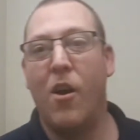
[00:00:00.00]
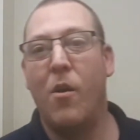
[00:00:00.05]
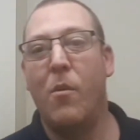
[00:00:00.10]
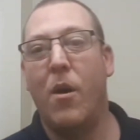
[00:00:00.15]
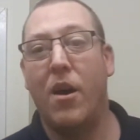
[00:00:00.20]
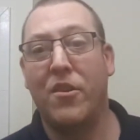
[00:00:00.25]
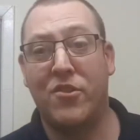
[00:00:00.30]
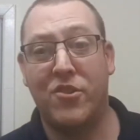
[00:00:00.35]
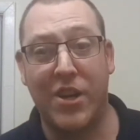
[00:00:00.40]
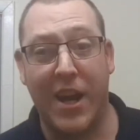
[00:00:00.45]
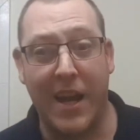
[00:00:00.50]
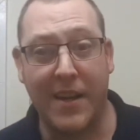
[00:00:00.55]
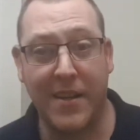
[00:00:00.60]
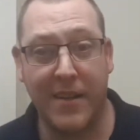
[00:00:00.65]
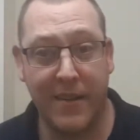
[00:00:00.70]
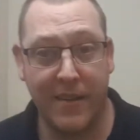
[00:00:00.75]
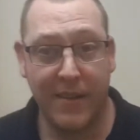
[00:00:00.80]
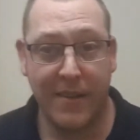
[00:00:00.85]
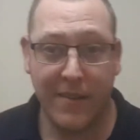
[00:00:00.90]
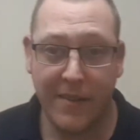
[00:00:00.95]
you know what,
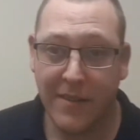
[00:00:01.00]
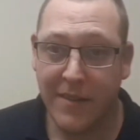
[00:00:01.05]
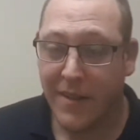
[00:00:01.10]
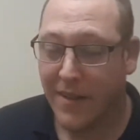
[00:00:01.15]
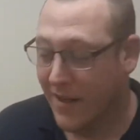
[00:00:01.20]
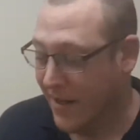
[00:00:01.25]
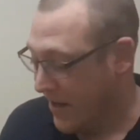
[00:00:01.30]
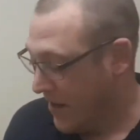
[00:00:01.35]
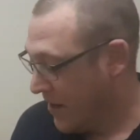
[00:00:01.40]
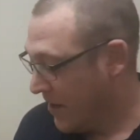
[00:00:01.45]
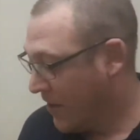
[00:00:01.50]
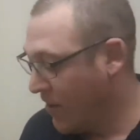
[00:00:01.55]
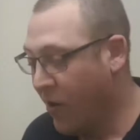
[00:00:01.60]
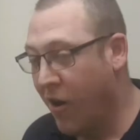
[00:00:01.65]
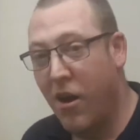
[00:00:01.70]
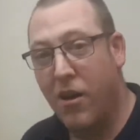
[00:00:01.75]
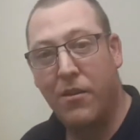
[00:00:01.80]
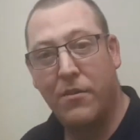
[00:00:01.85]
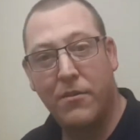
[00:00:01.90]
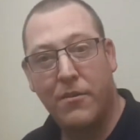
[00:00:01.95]
Chad? You
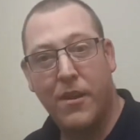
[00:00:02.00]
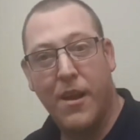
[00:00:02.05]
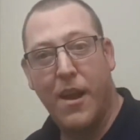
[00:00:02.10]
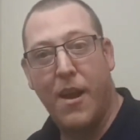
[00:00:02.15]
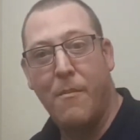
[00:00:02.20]
know,